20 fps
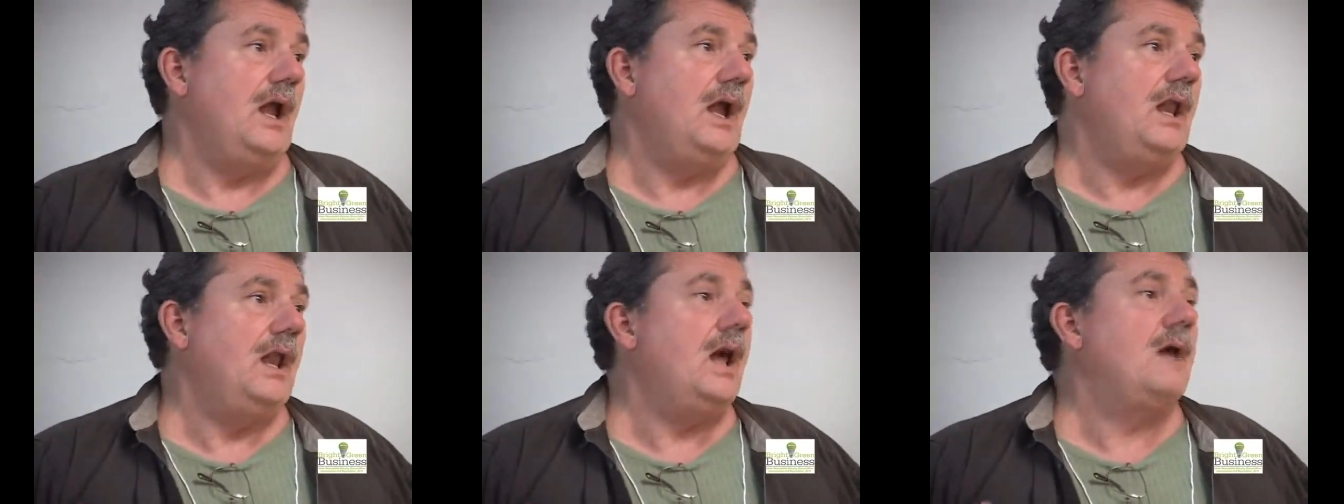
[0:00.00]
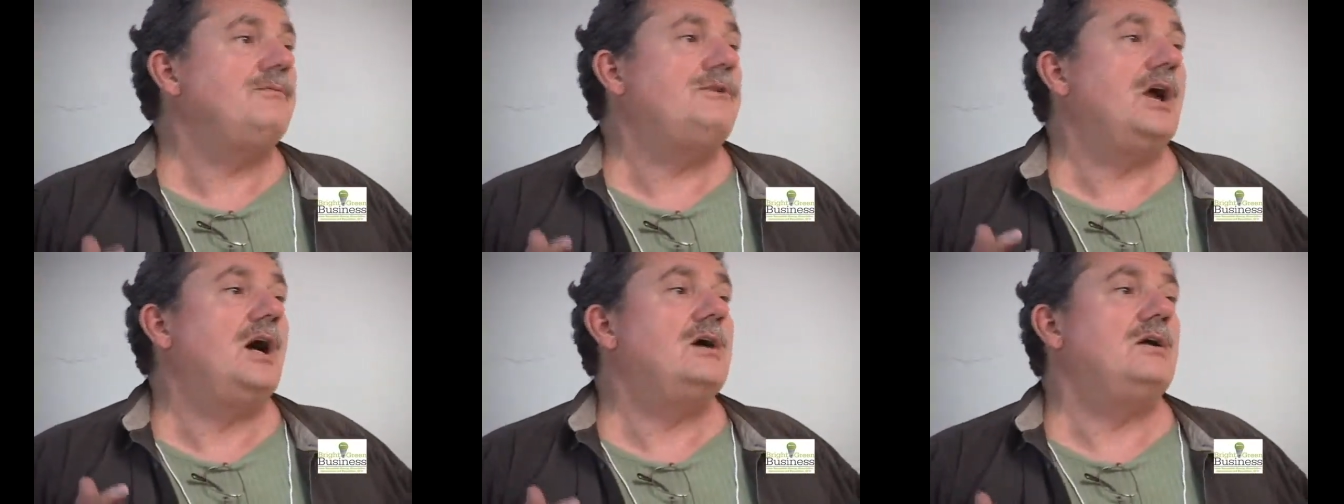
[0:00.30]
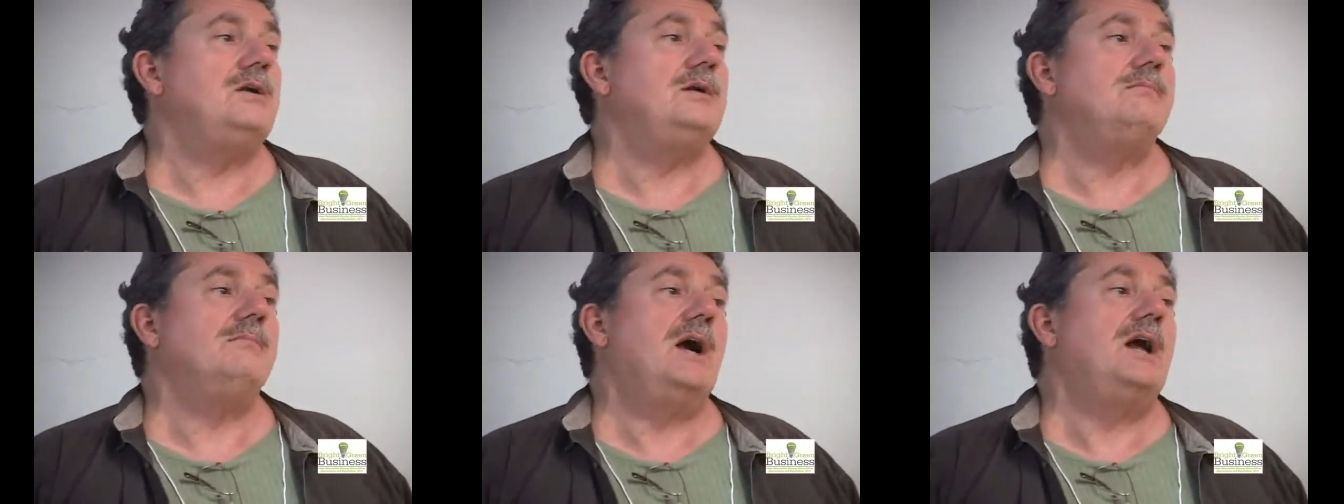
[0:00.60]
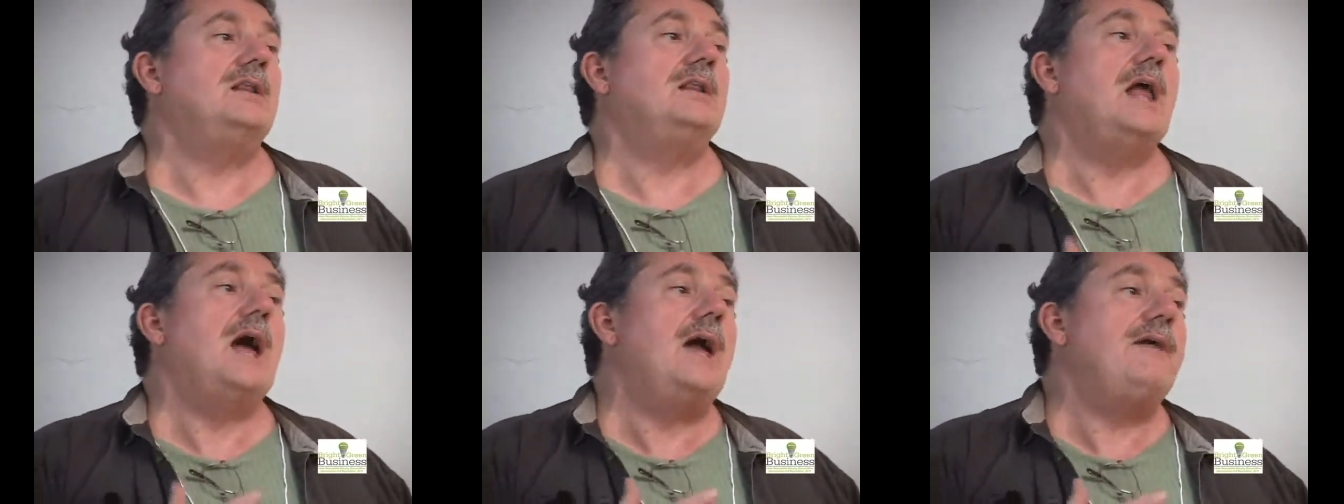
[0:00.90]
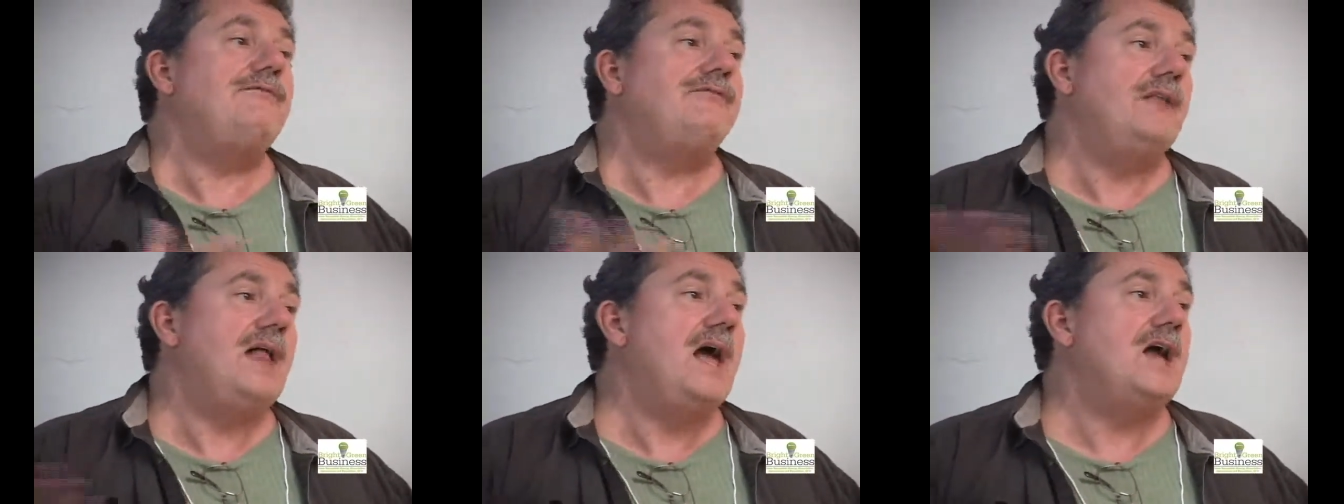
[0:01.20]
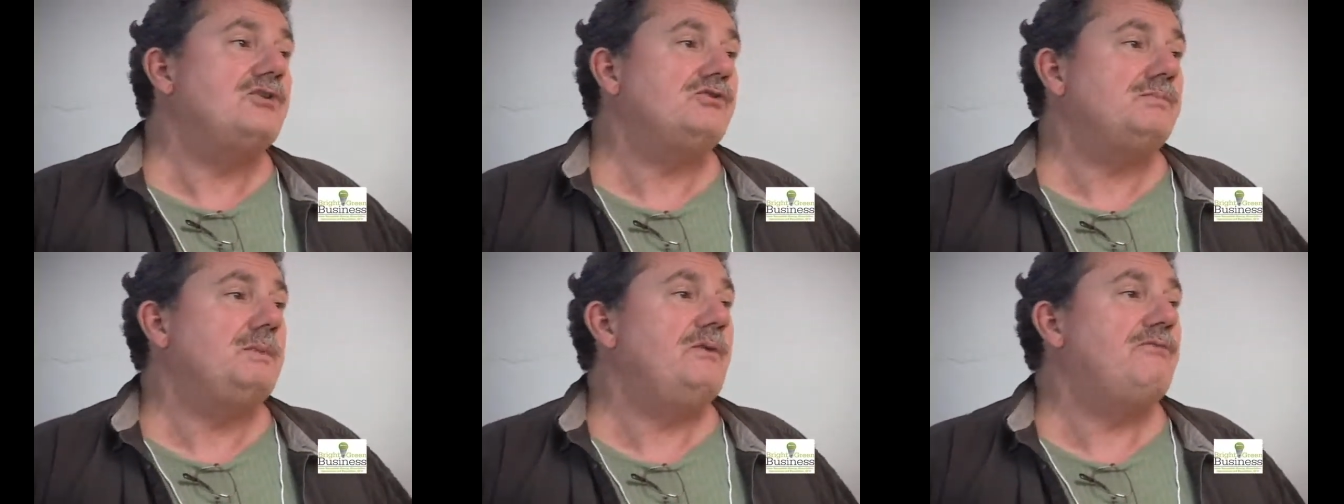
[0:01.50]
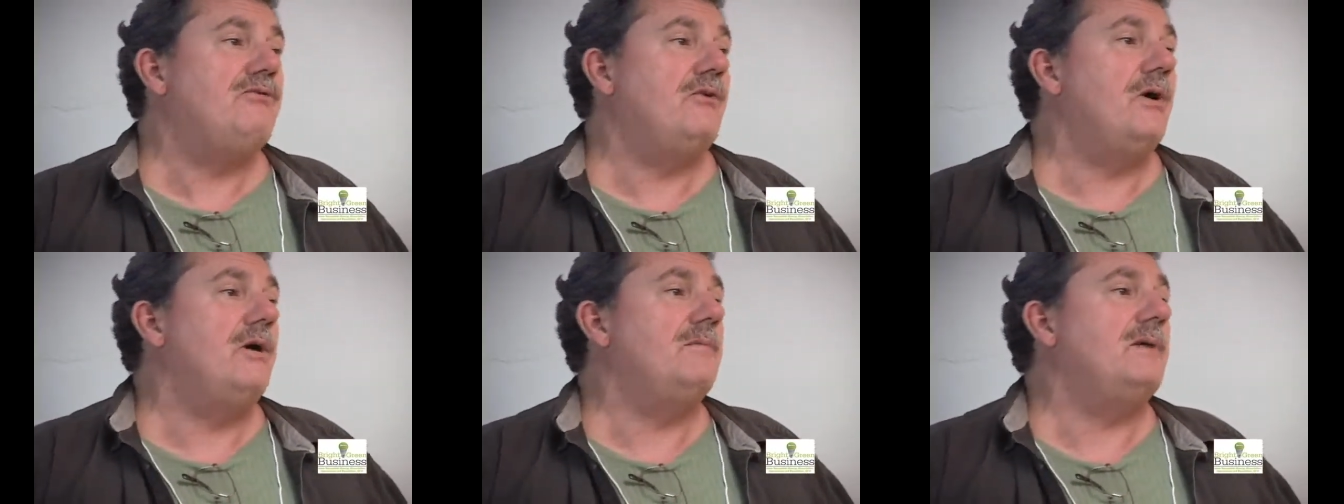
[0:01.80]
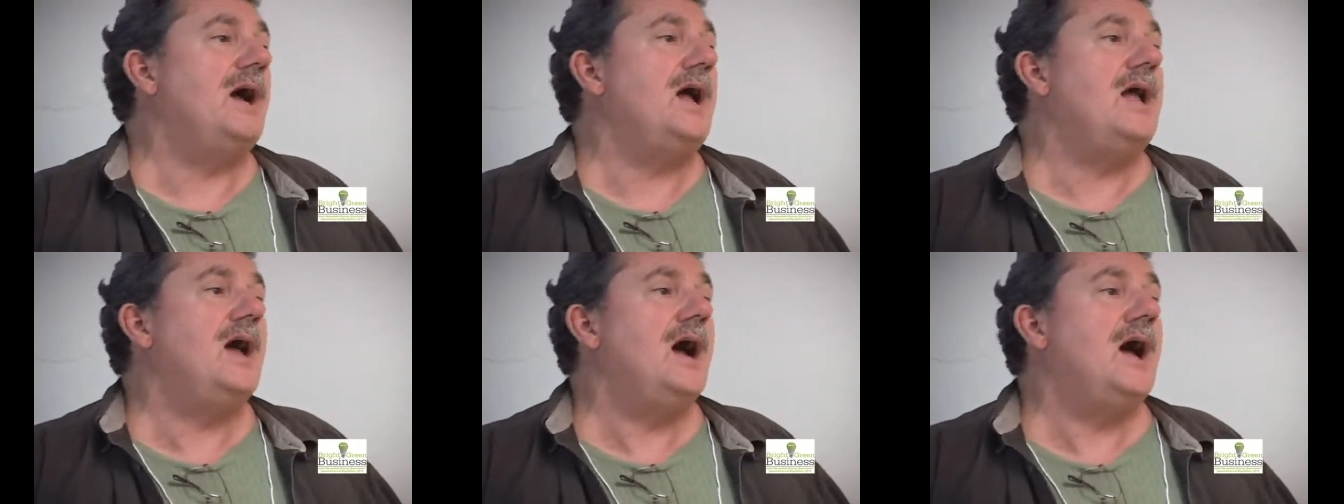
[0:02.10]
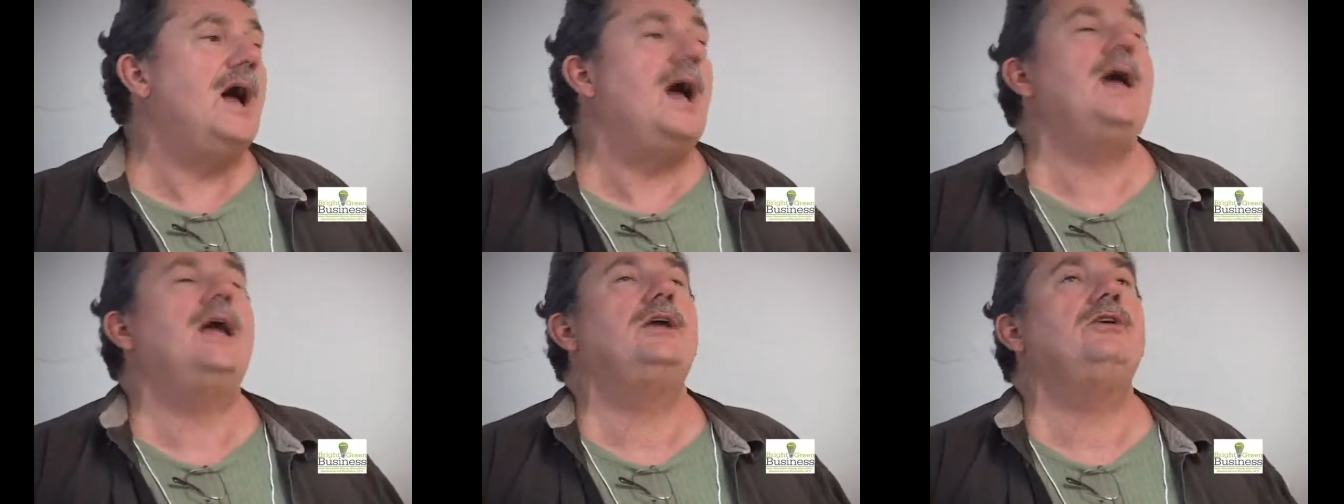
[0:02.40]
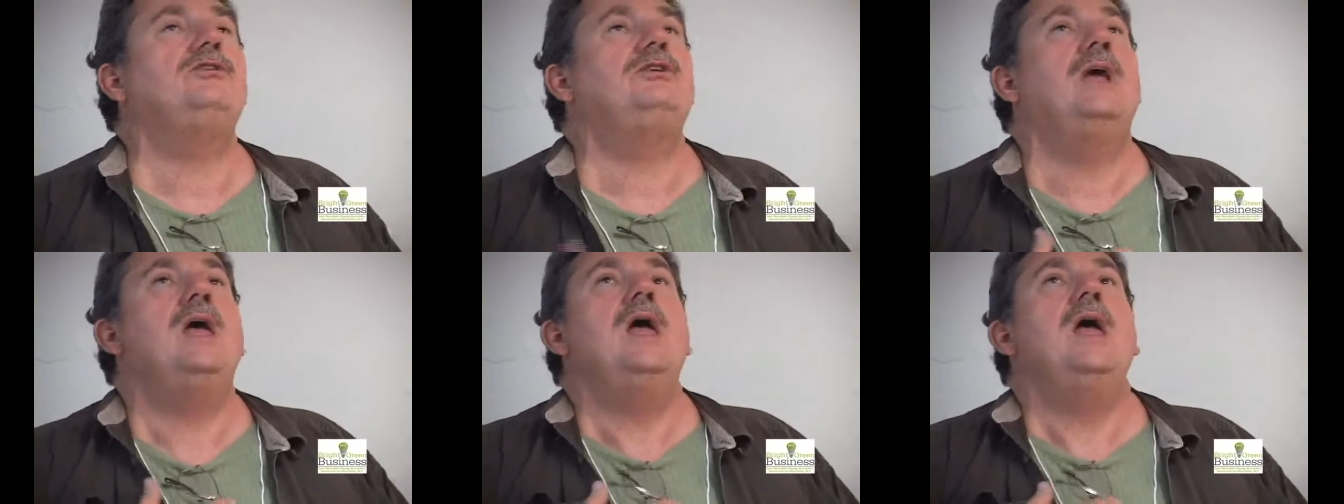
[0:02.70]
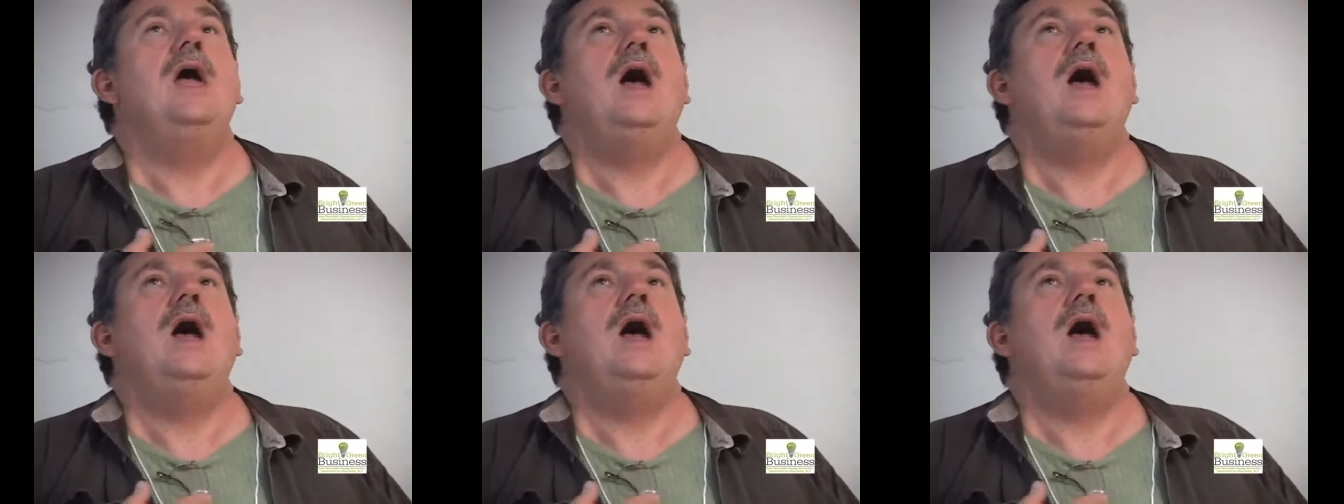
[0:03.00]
And I'm telling you, my life flashed before my eyes.